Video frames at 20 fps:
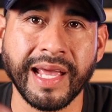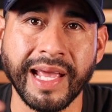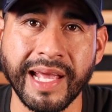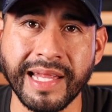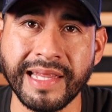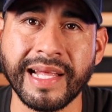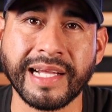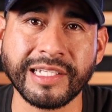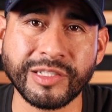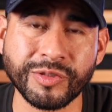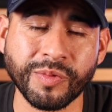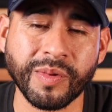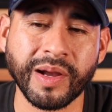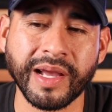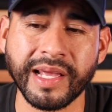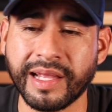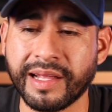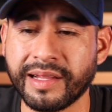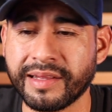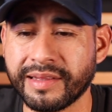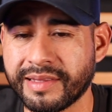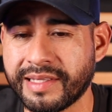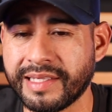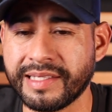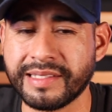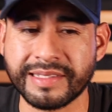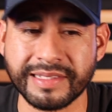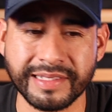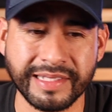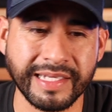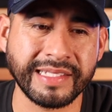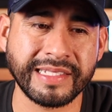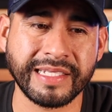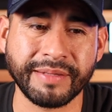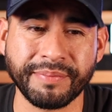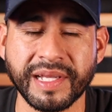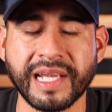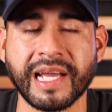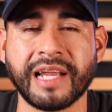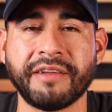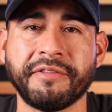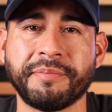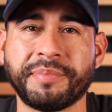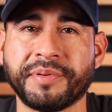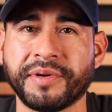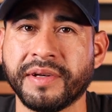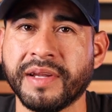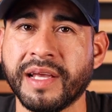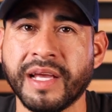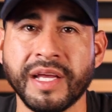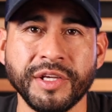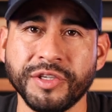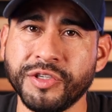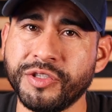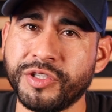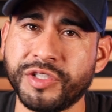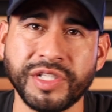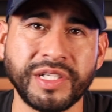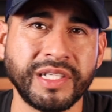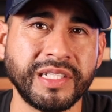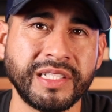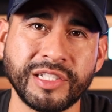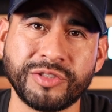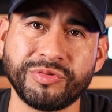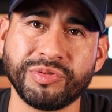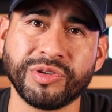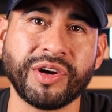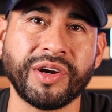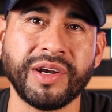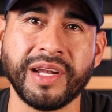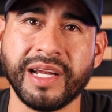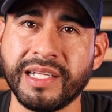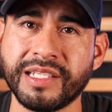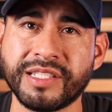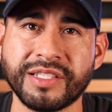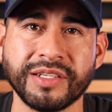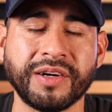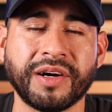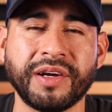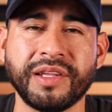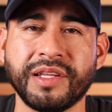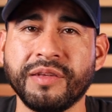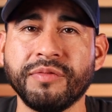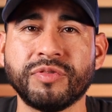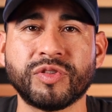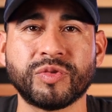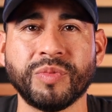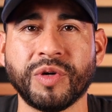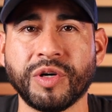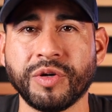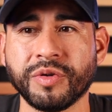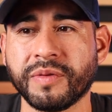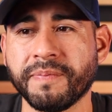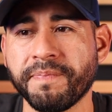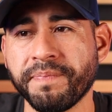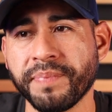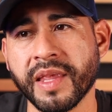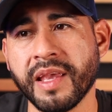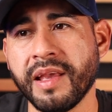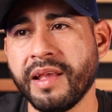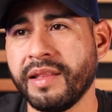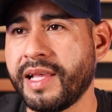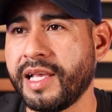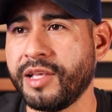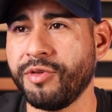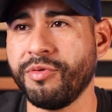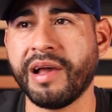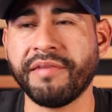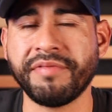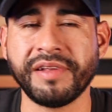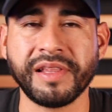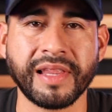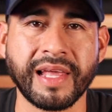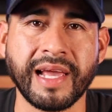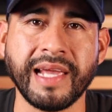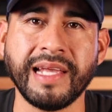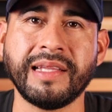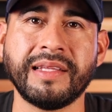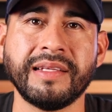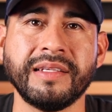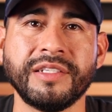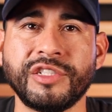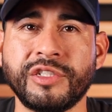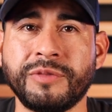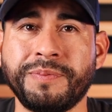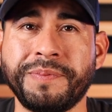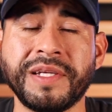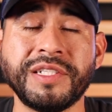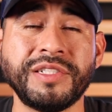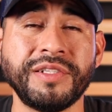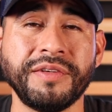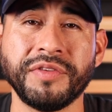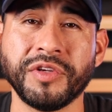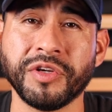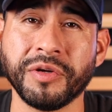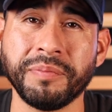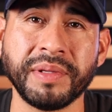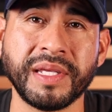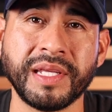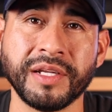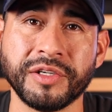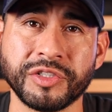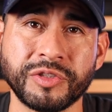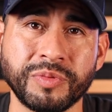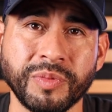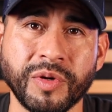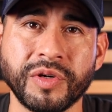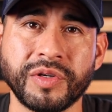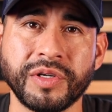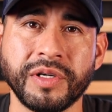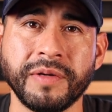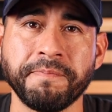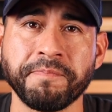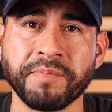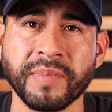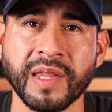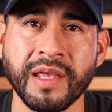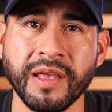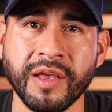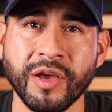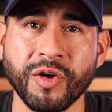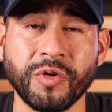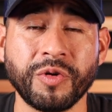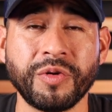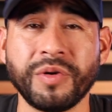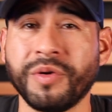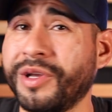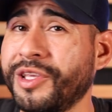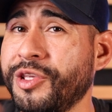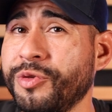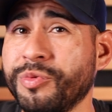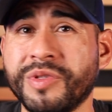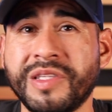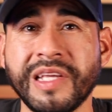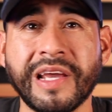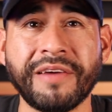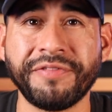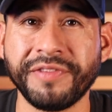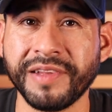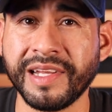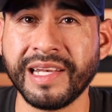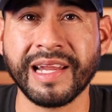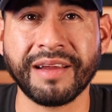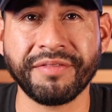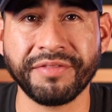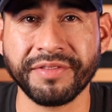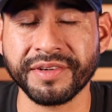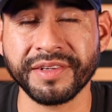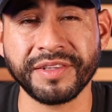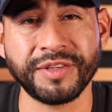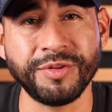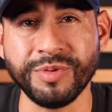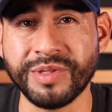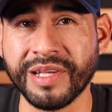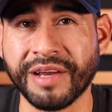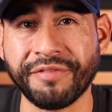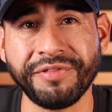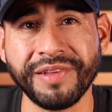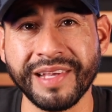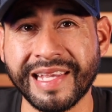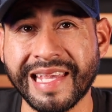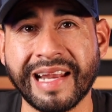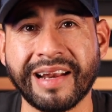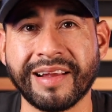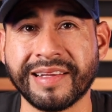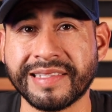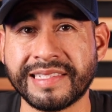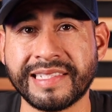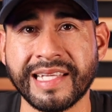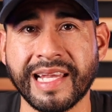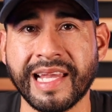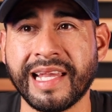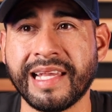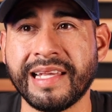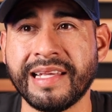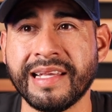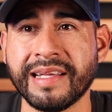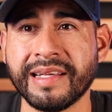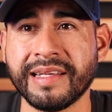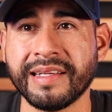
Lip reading: And that's why these things can be kind of important. You shouldn't disregard any cigar that you've smoked that you haven't liked, especially if you're a beginner smoker. And you definitely cannot say,